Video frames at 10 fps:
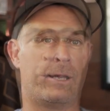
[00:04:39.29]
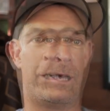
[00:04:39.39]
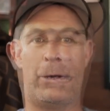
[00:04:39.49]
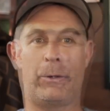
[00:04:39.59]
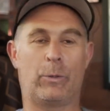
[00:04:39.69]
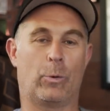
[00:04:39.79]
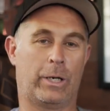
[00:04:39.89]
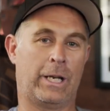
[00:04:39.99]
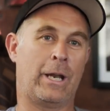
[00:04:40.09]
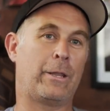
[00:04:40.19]
And I went to
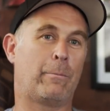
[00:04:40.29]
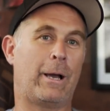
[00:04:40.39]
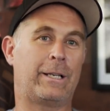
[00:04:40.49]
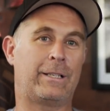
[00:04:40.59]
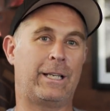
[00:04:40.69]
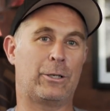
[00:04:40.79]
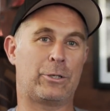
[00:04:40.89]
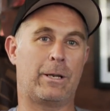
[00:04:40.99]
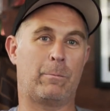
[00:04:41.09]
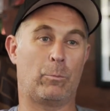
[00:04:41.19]
work at another bike
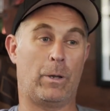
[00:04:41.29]
dealership,